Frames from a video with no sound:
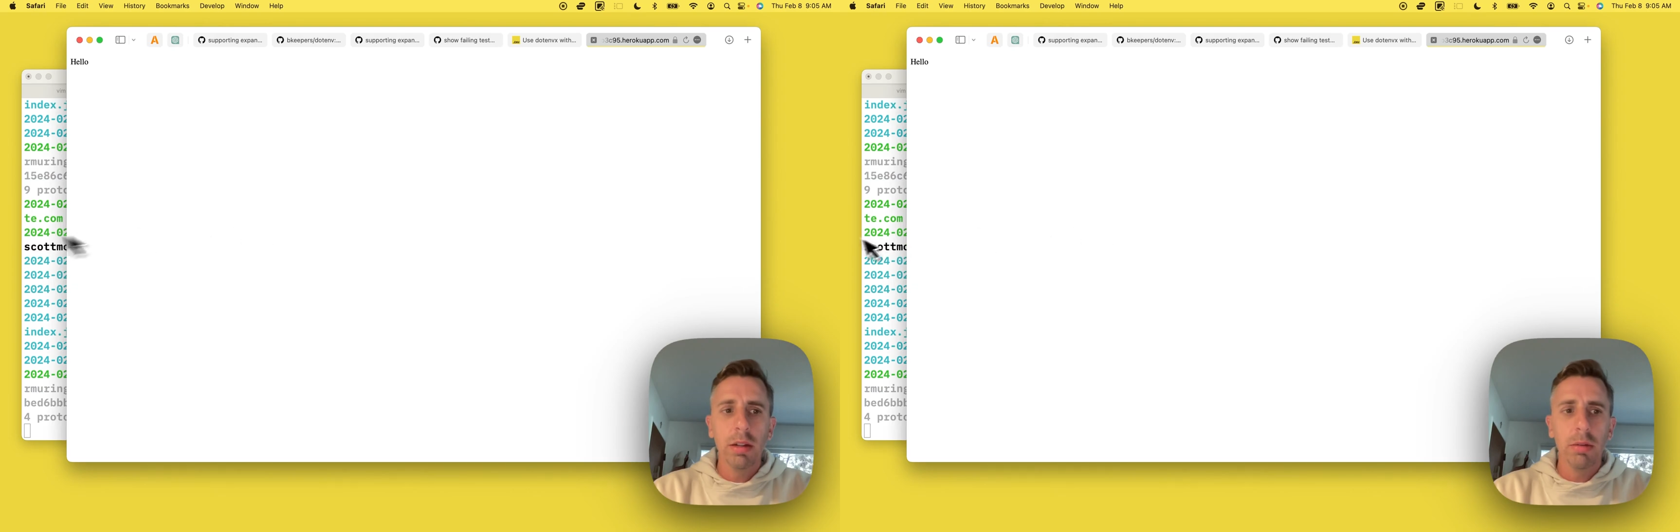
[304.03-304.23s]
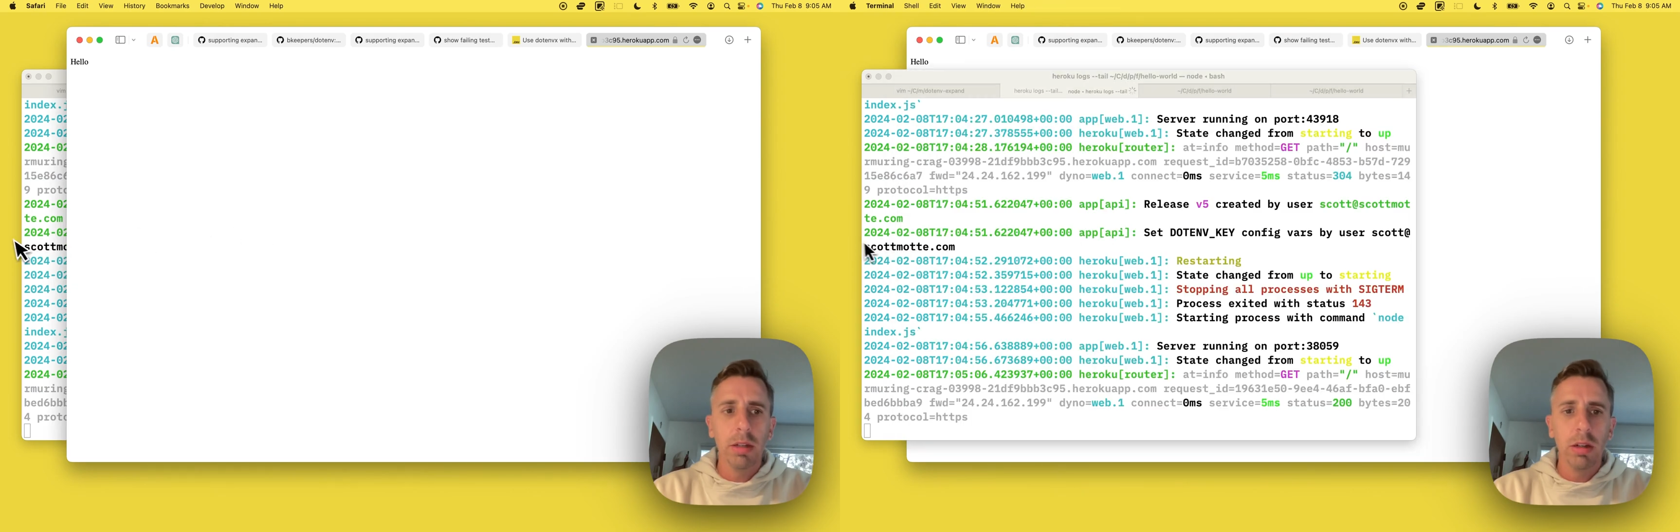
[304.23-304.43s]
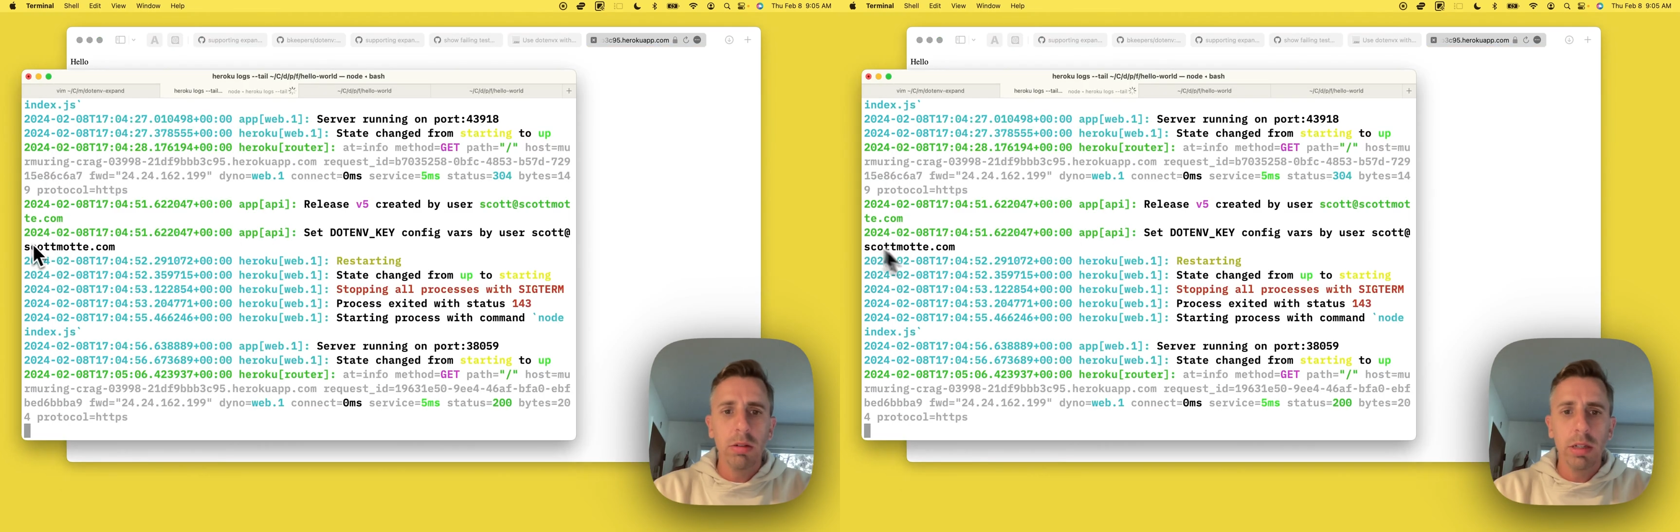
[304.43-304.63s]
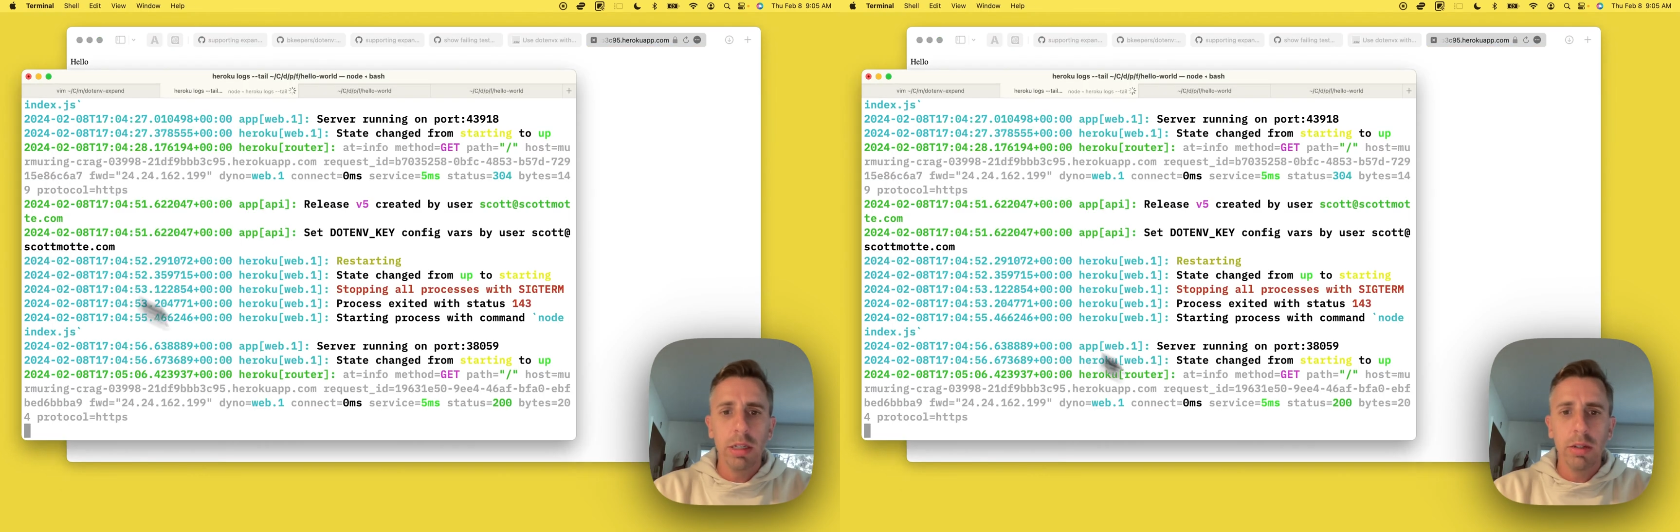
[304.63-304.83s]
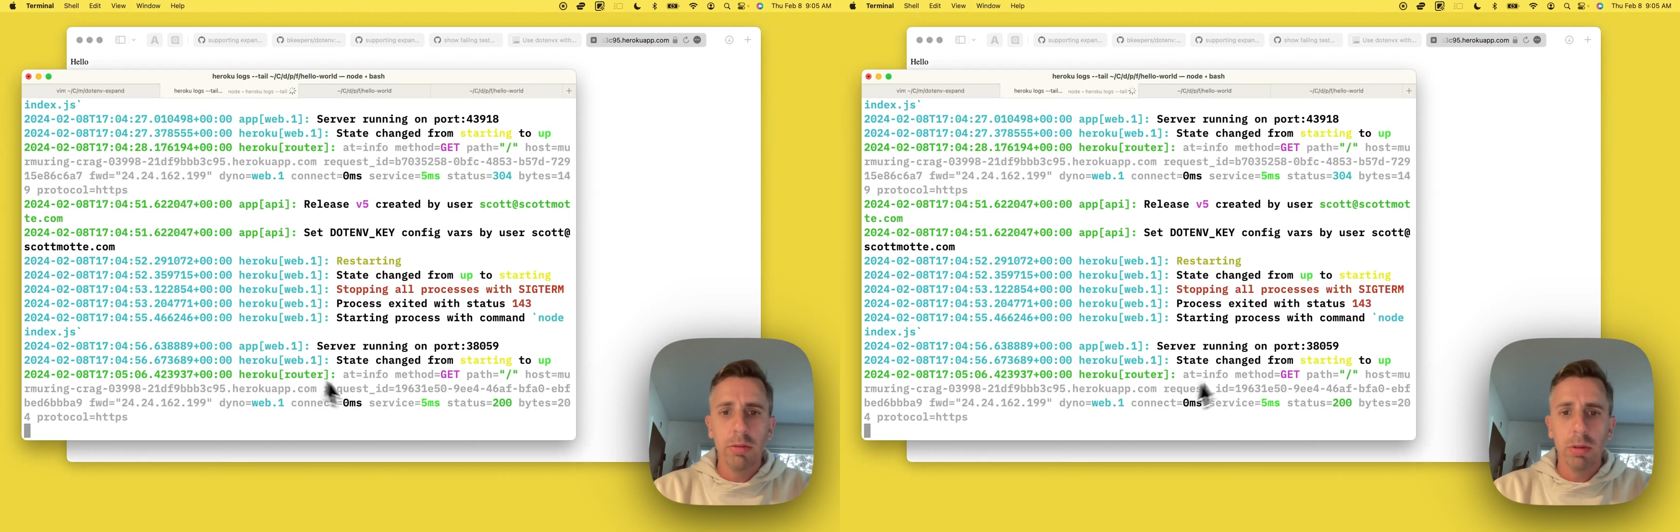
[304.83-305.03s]
There we go.
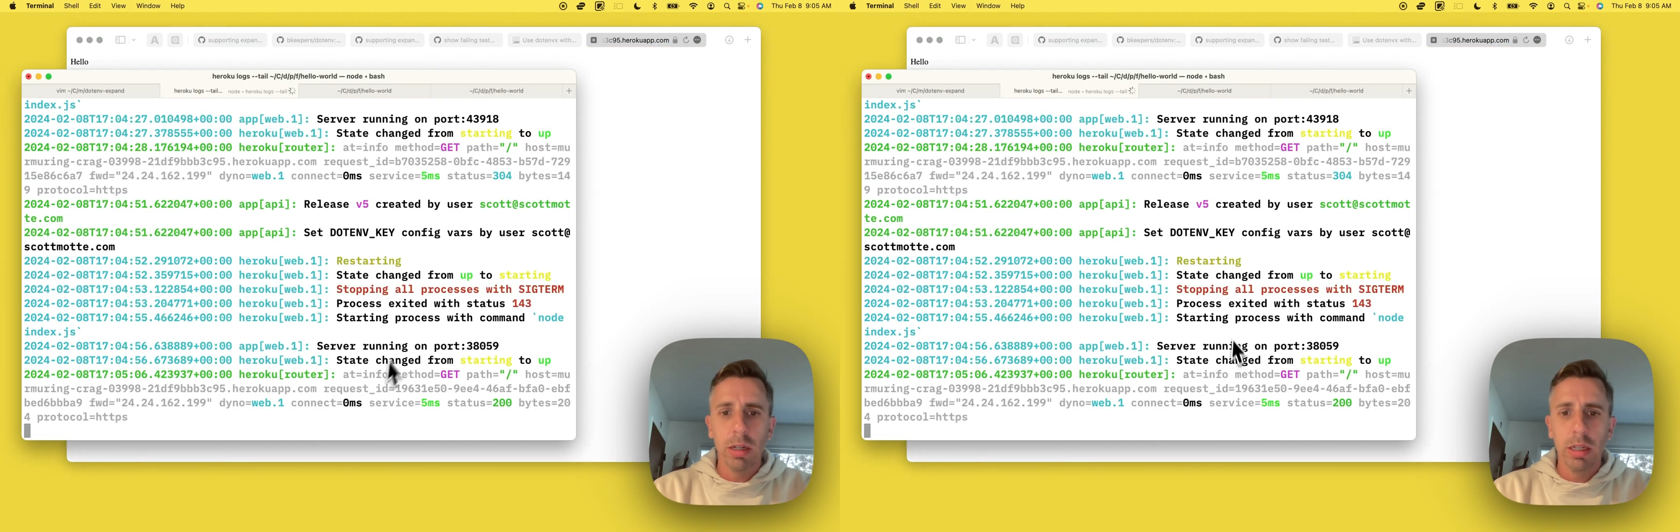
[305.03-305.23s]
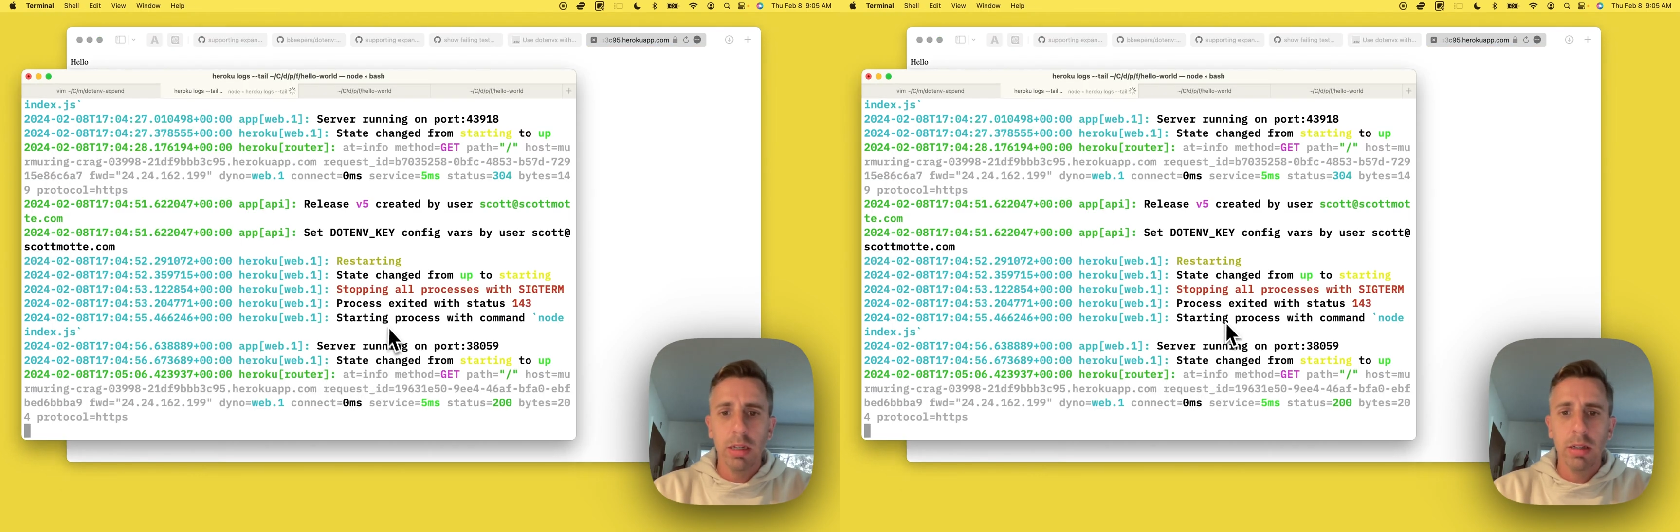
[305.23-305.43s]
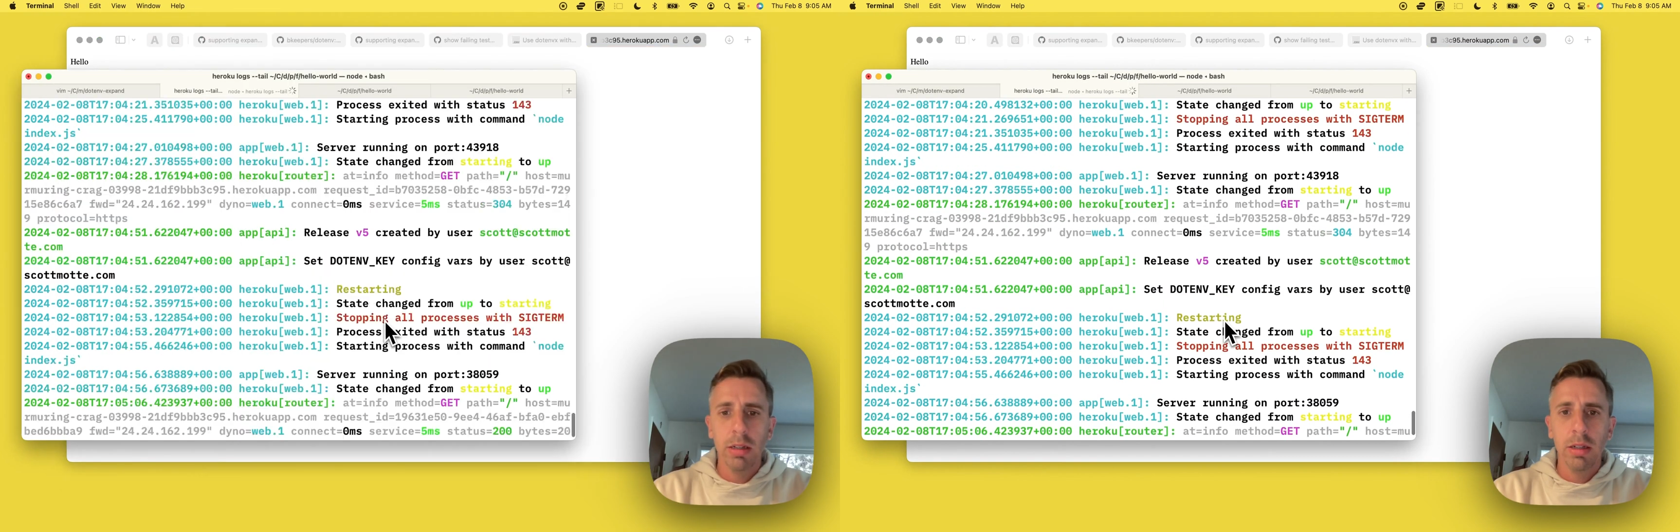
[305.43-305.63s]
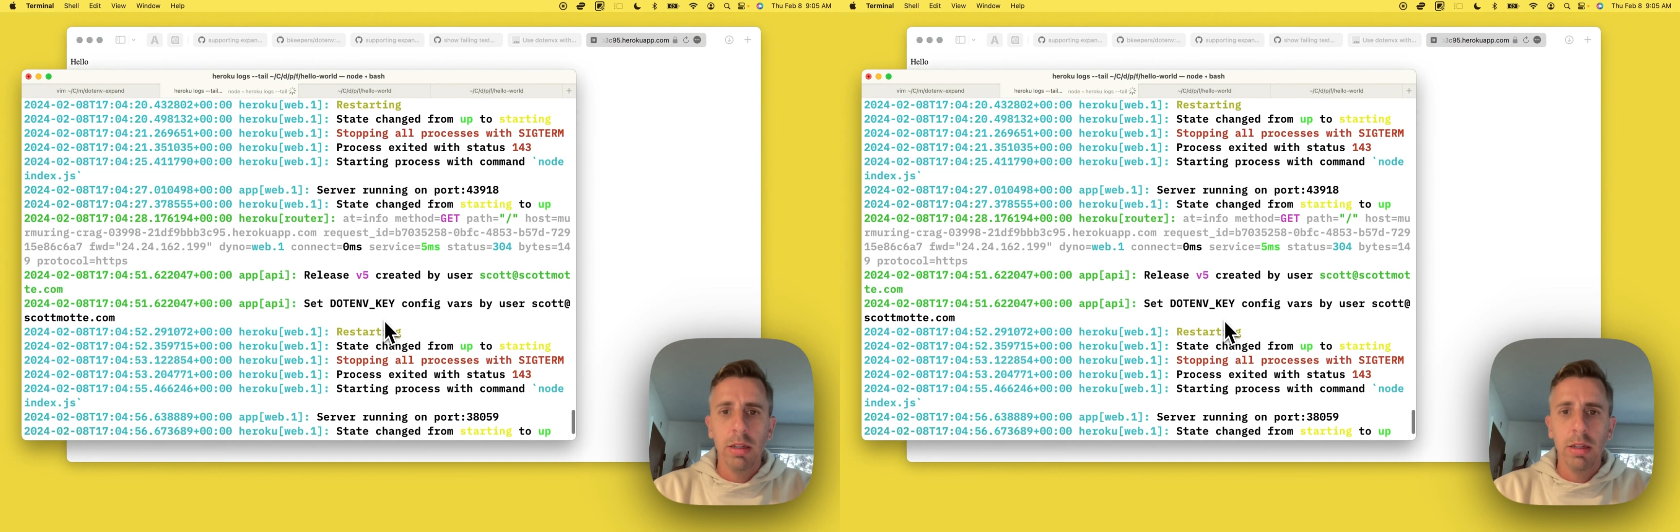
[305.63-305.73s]
It is running,